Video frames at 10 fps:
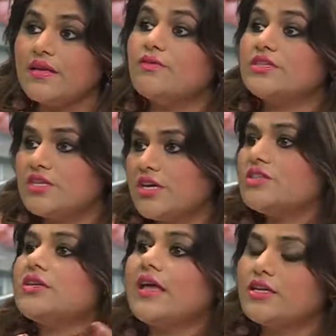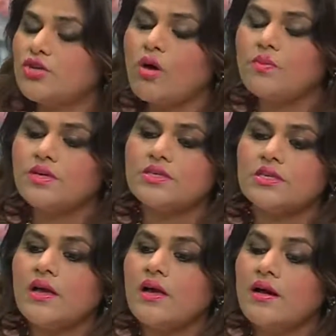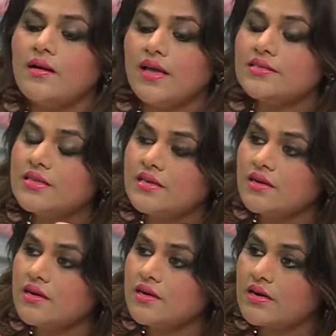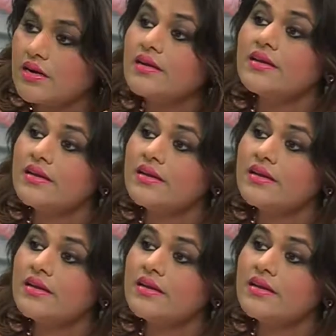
investigation like Dopplers, is there a clinical